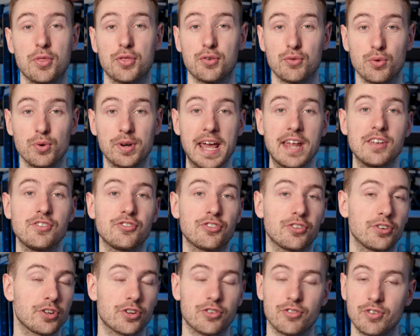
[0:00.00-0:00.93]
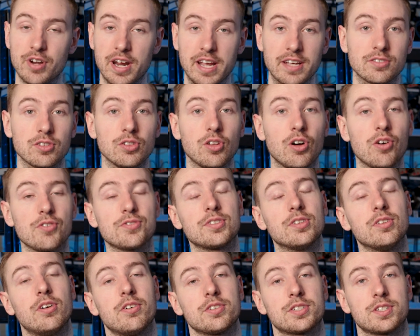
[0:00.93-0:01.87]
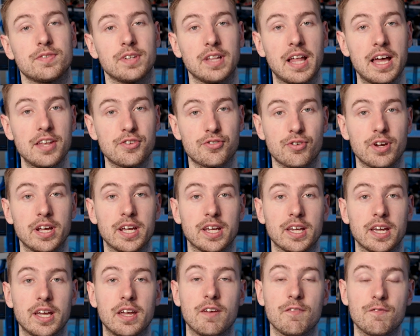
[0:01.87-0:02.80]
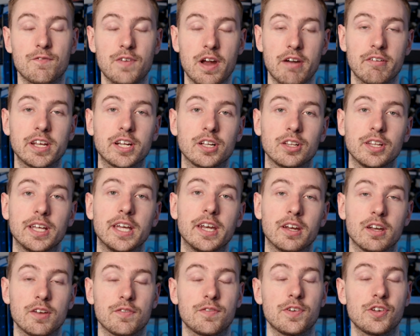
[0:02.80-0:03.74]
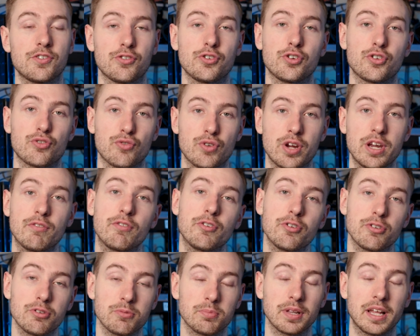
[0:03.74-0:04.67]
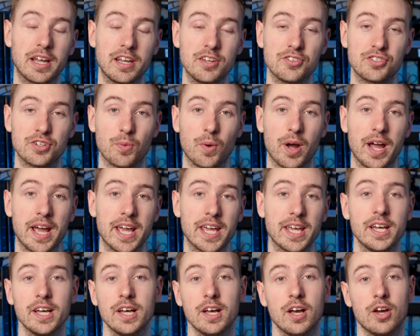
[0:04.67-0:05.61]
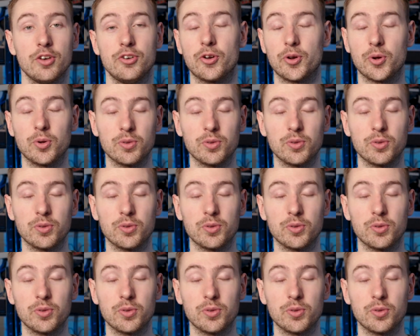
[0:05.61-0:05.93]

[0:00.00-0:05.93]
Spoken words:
through an engine and creates lots and lots of electric in a very clean and efficient green renewable energy way. Not